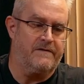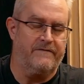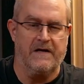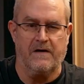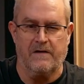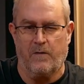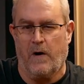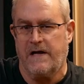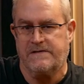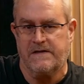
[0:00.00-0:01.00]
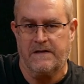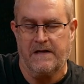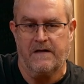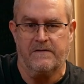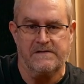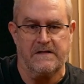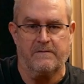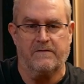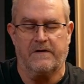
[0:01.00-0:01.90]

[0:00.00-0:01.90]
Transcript: the video they're watching and they don't seem to